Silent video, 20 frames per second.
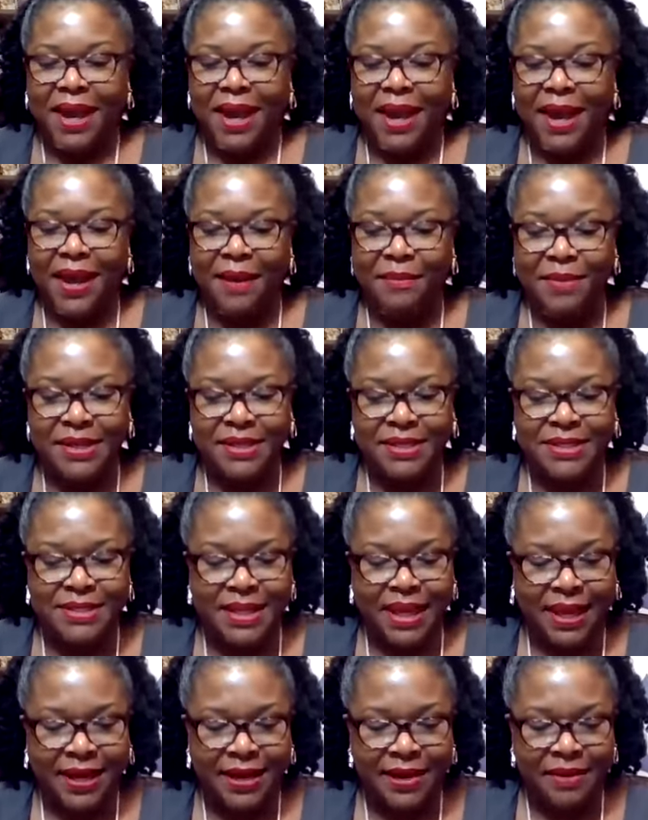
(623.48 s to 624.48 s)
I'm
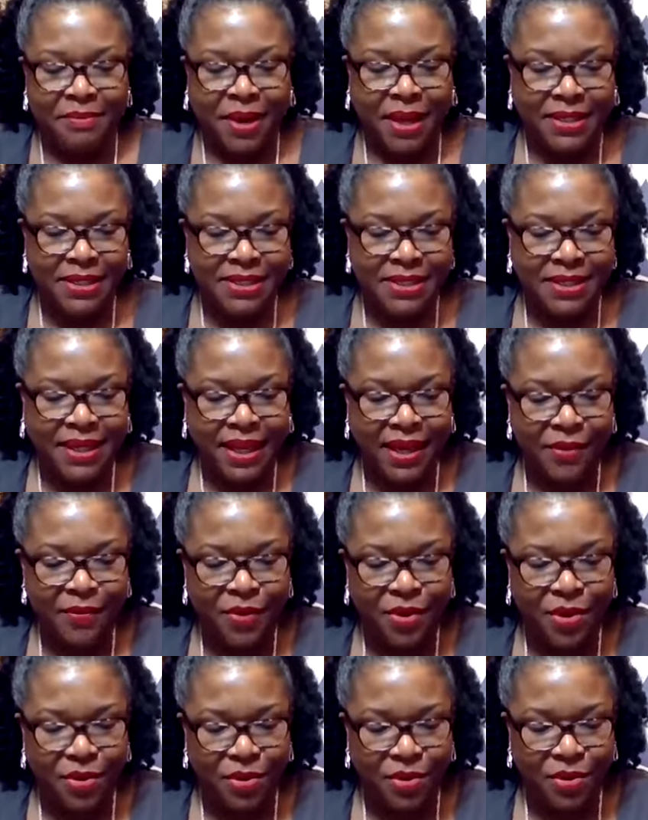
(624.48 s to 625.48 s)
excited about today.
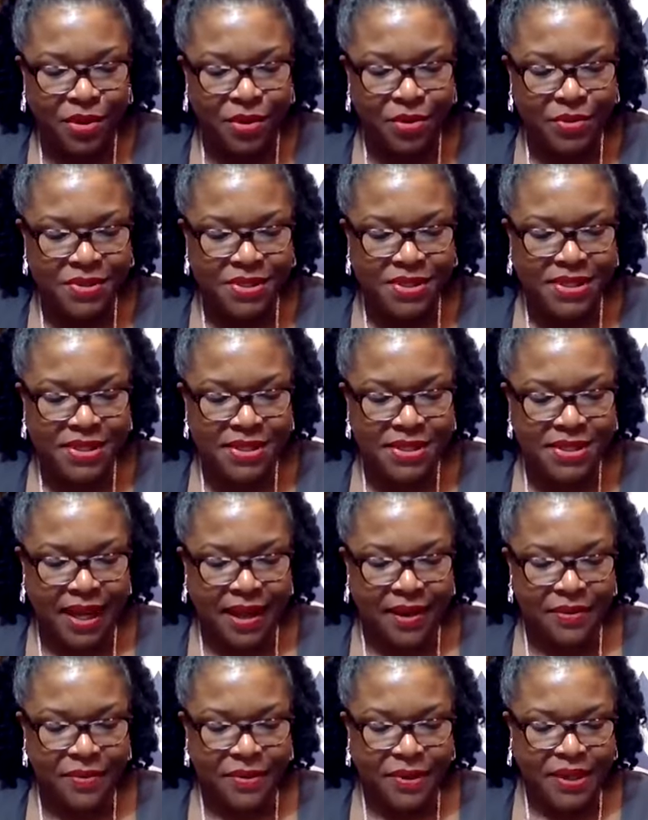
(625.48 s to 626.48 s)
We're going to close this
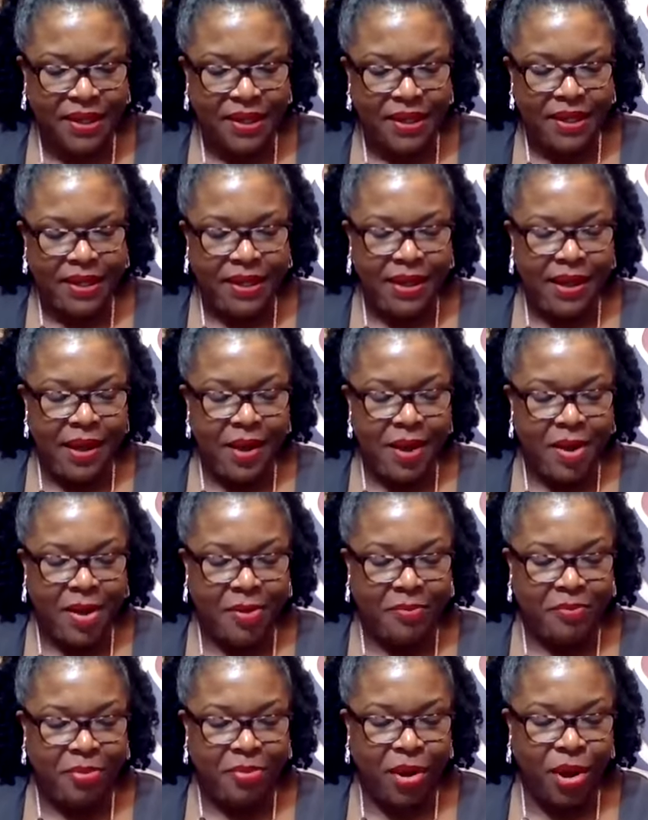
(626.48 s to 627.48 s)
out.
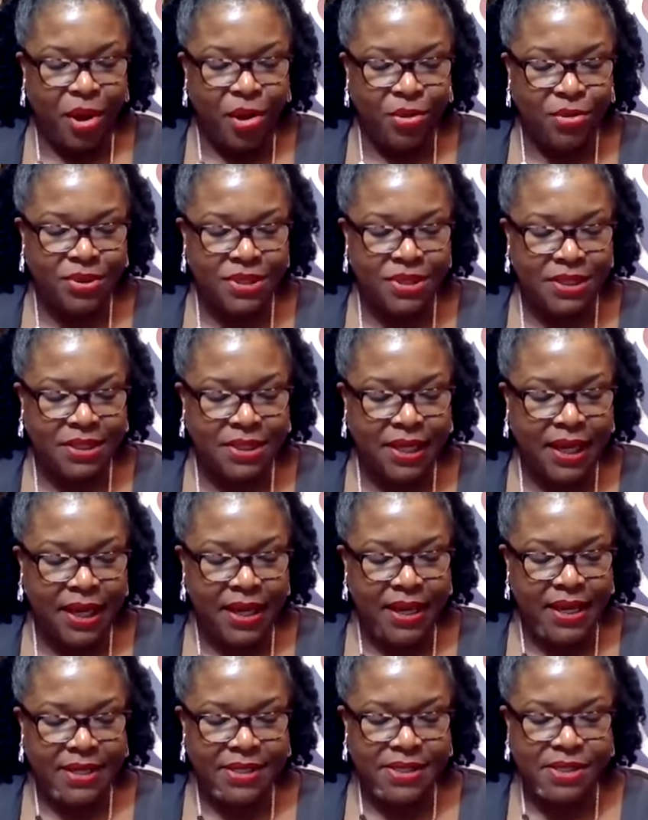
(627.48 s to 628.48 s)
Paul
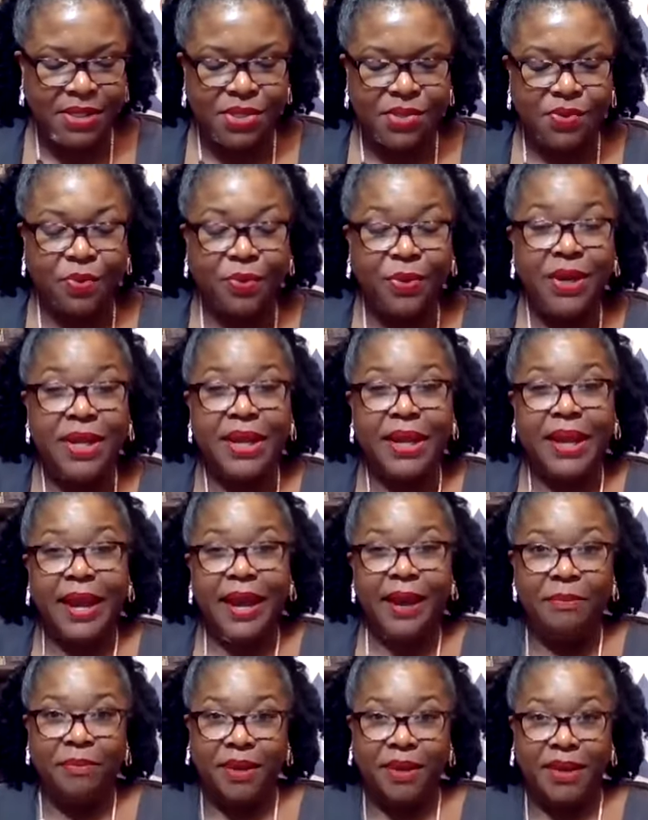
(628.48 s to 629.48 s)
today is just
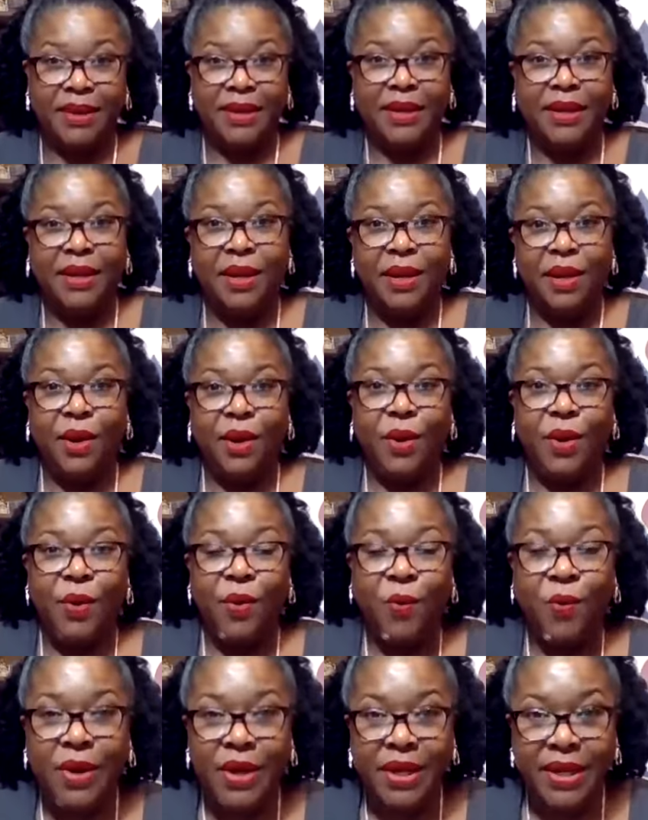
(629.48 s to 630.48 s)
recapping
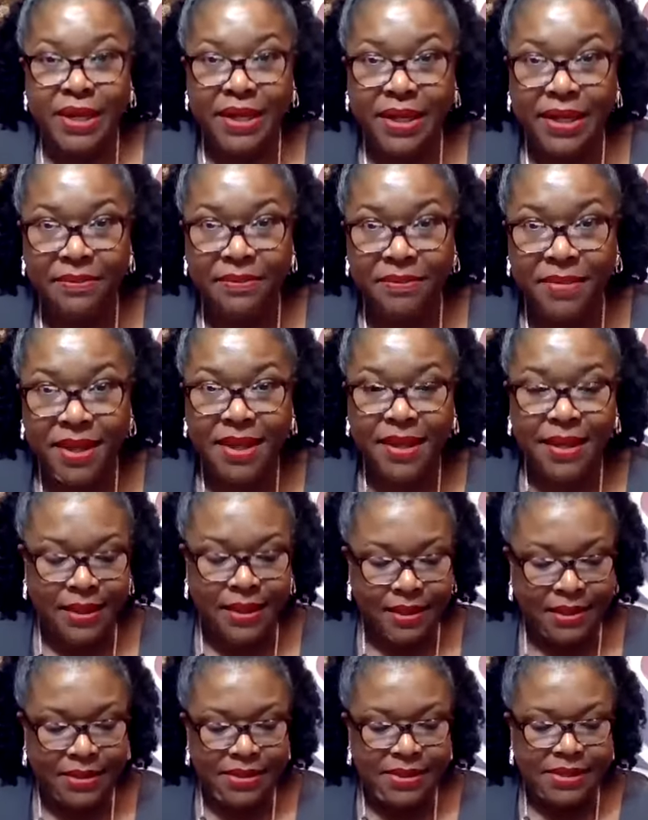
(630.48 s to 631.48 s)
what he
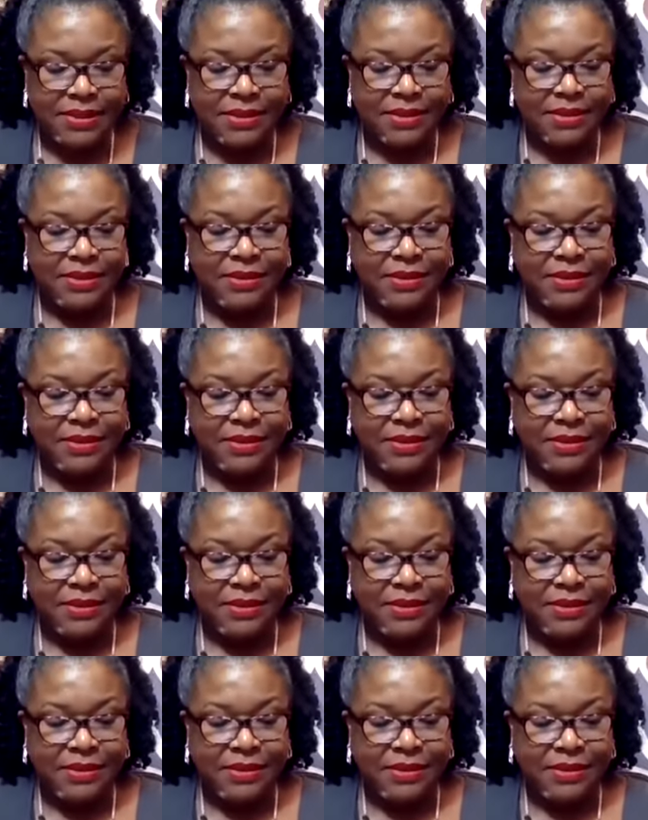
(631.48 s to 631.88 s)
means